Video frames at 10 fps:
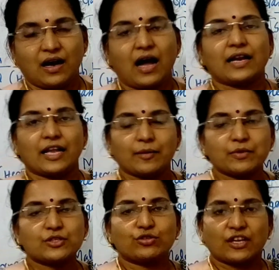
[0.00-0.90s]

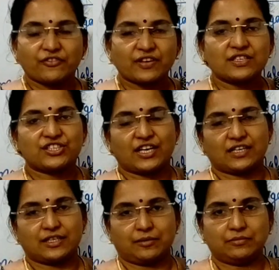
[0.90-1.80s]
unable to
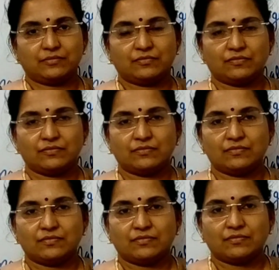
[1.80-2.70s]
differentiate them,
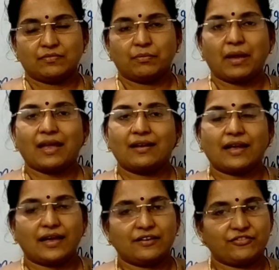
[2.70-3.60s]
male
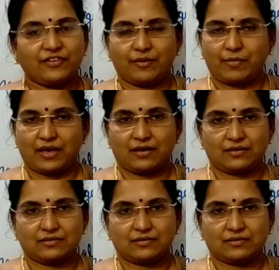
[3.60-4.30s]
and female.